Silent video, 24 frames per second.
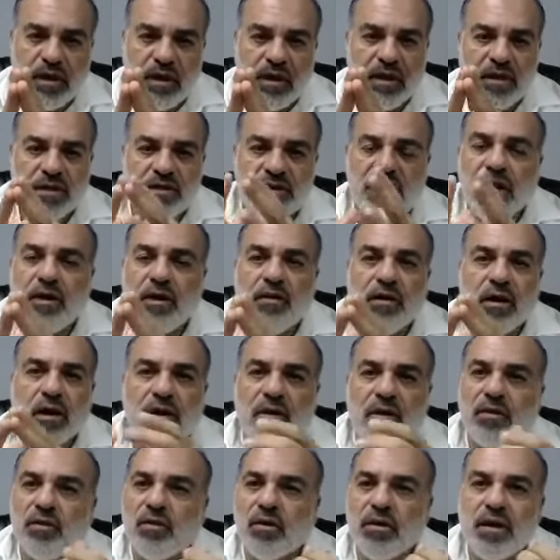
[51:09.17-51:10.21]
Is there a
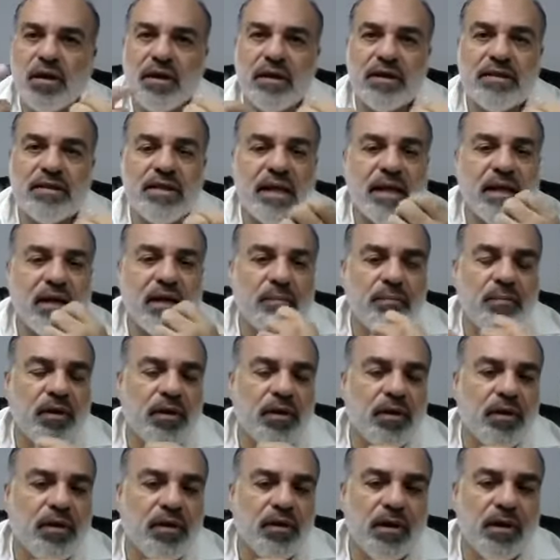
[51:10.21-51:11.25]
cure? You can take a
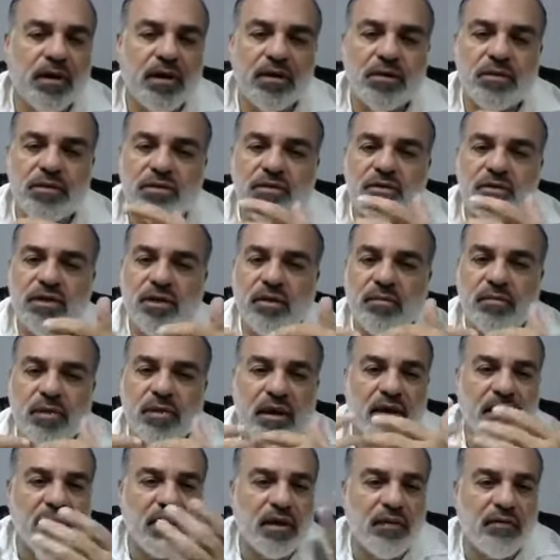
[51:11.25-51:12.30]
pill, you can do
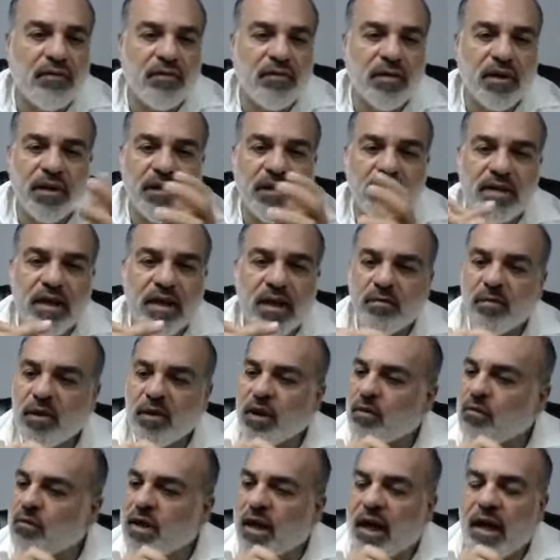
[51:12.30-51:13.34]
something, and everything is going to be
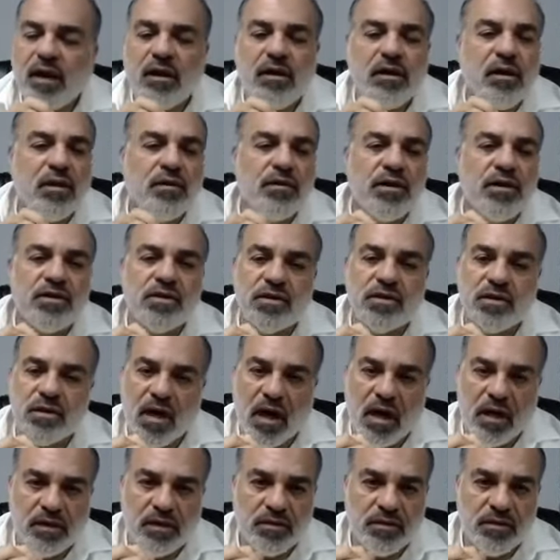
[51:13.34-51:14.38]
okay? No, it's not.